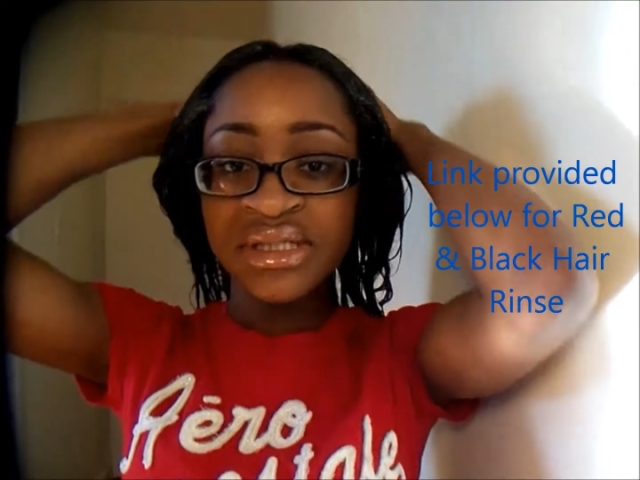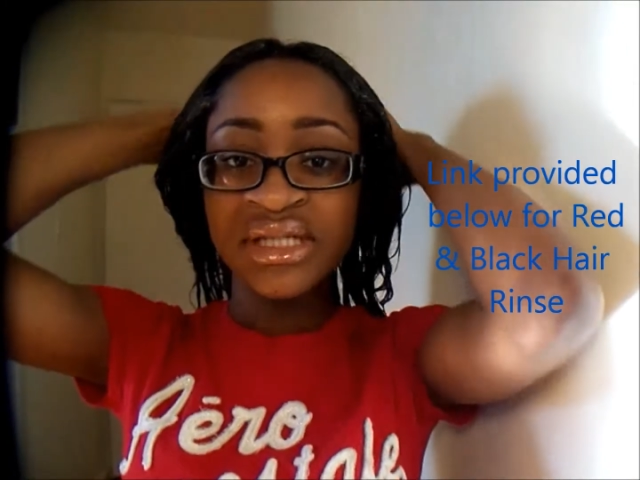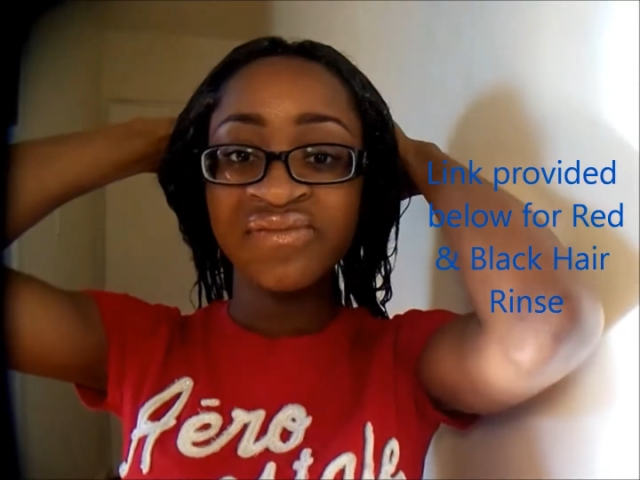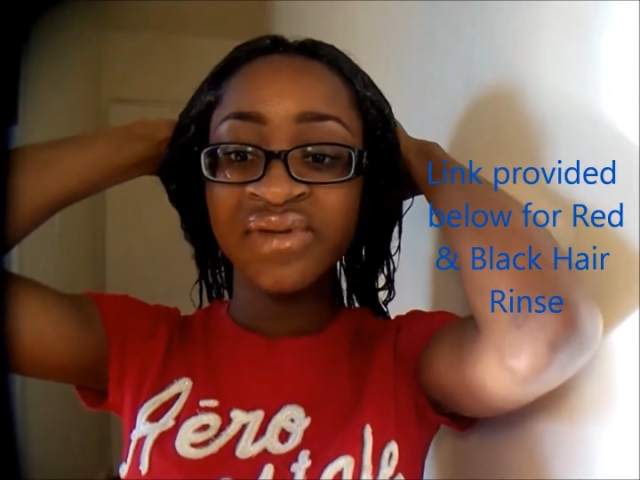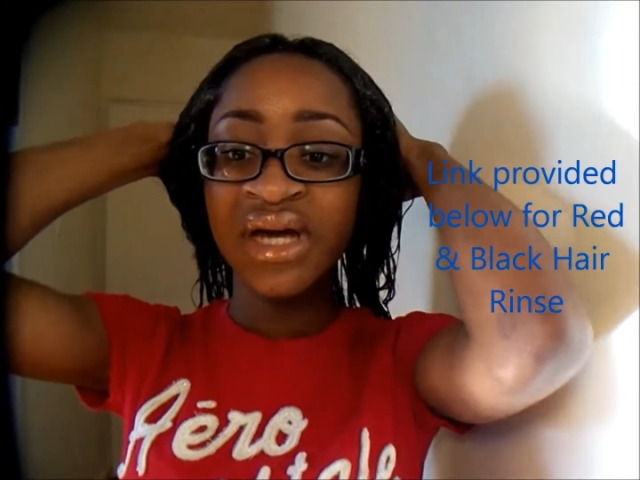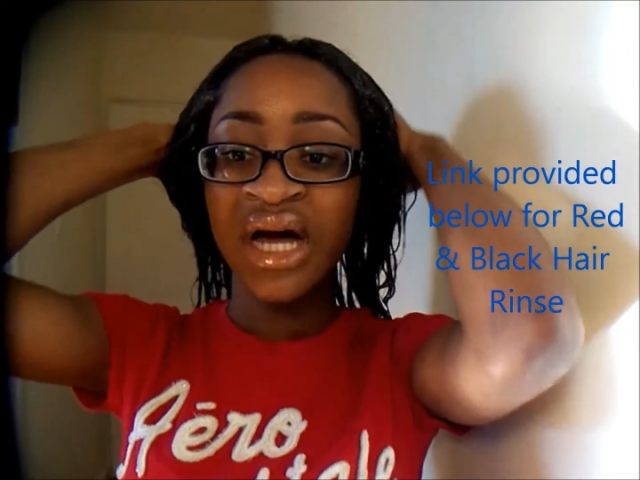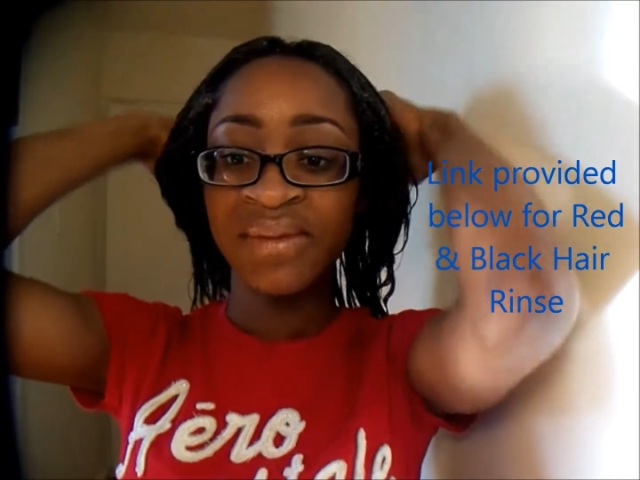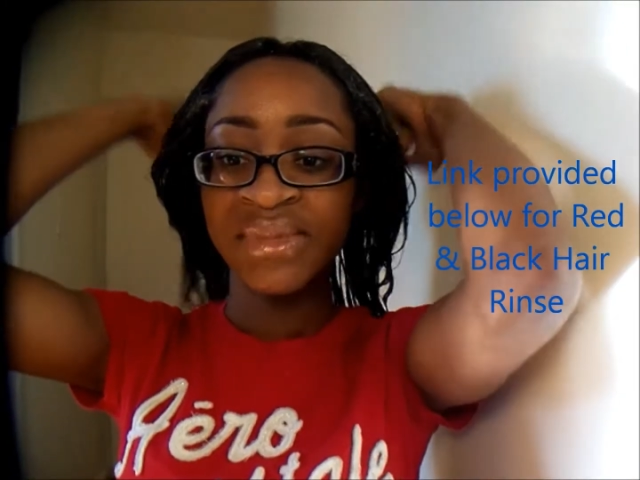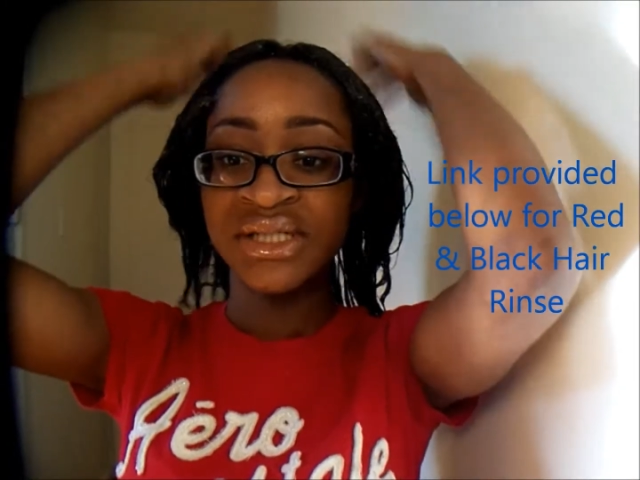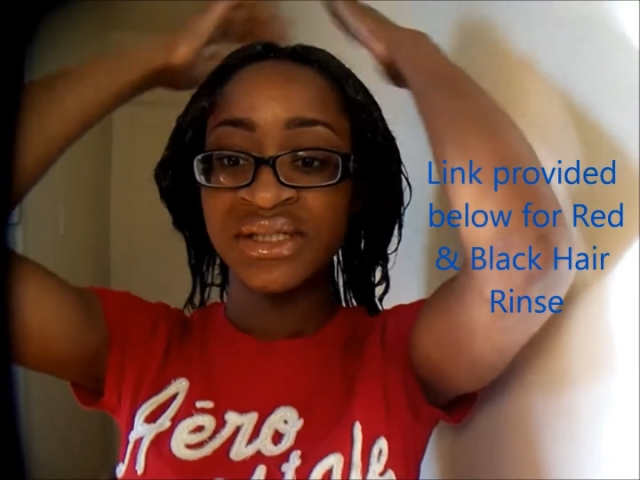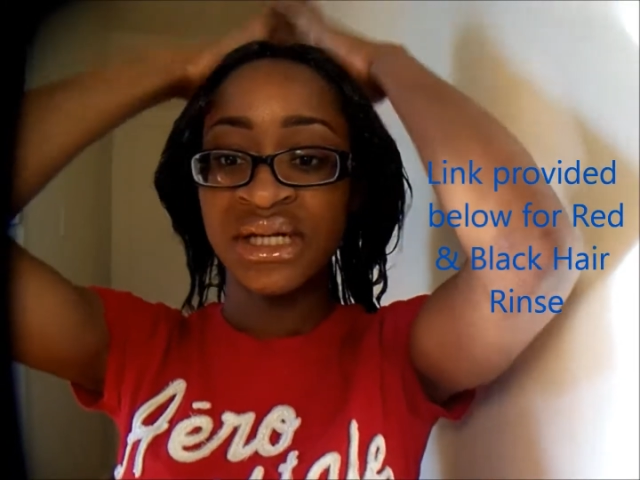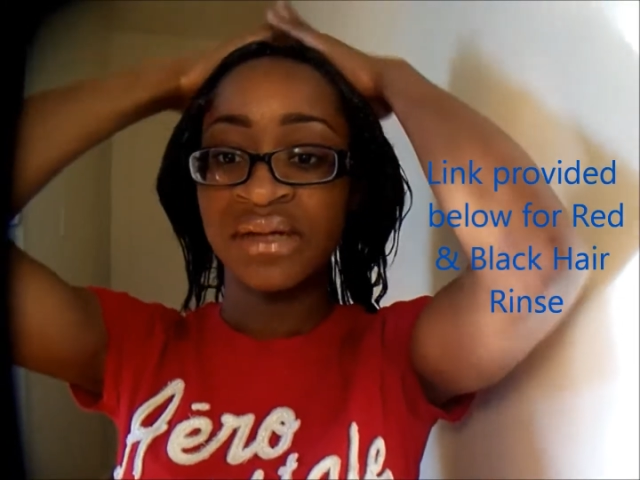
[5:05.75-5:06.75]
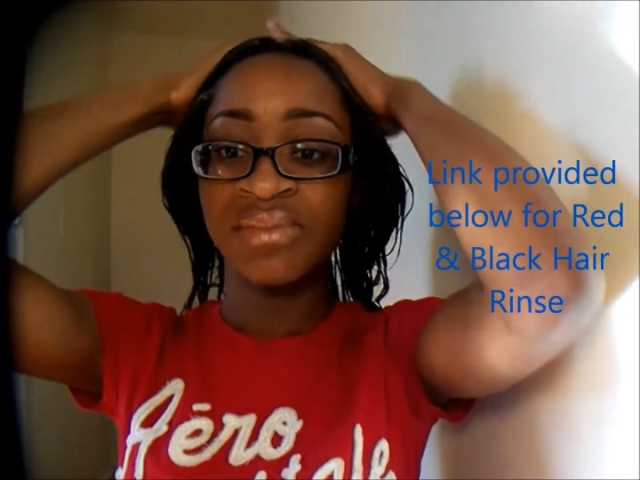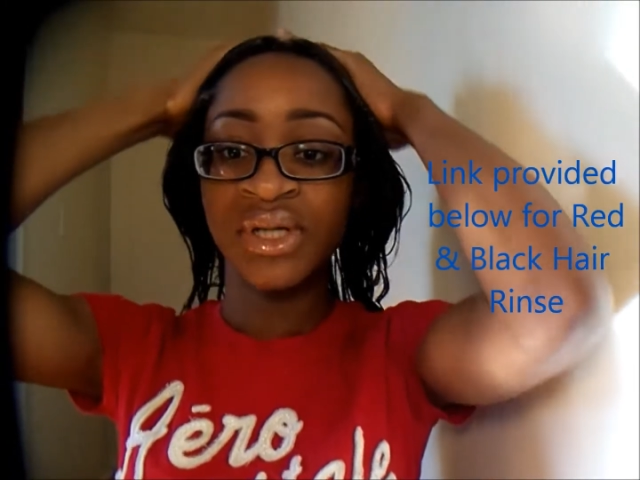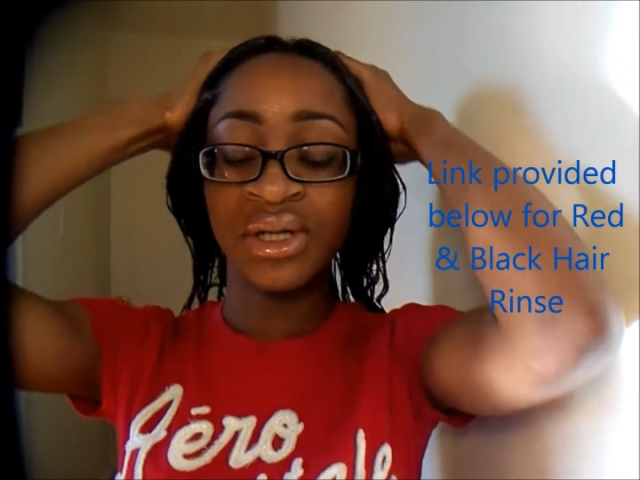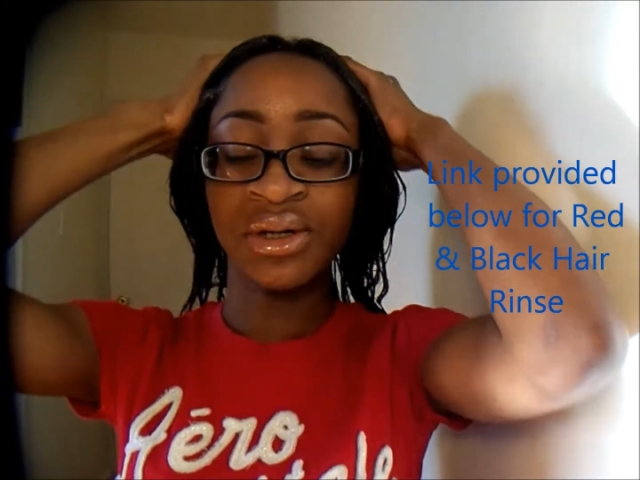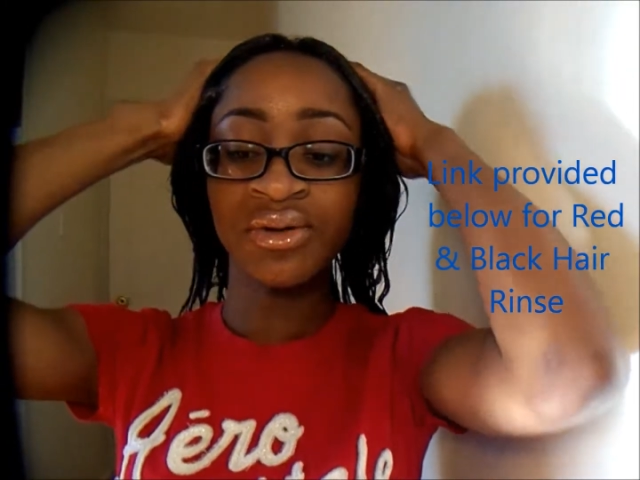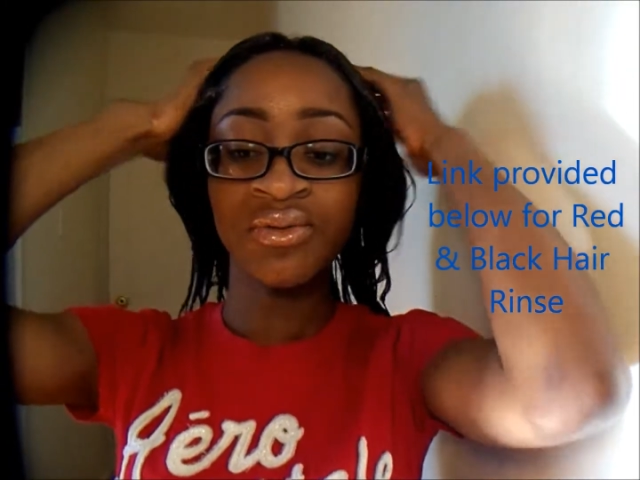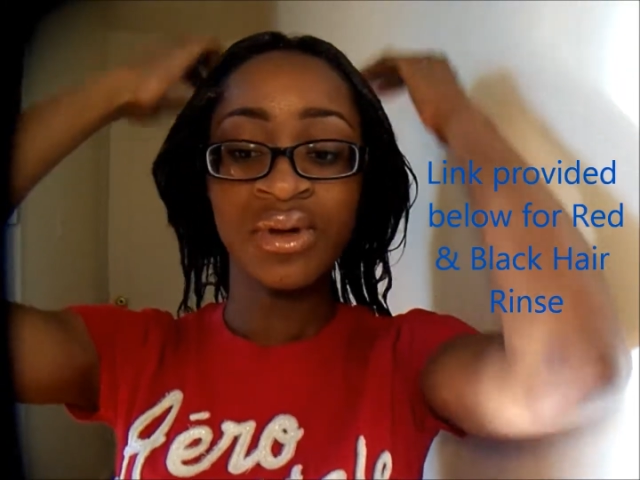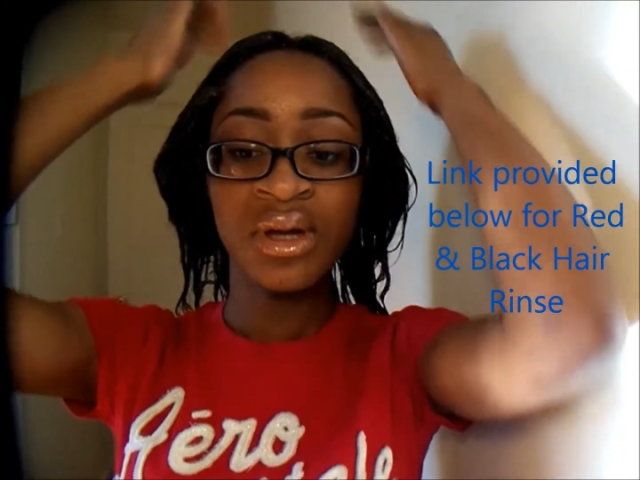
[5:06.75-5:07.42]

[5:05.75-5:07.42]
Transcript: leave a comment down below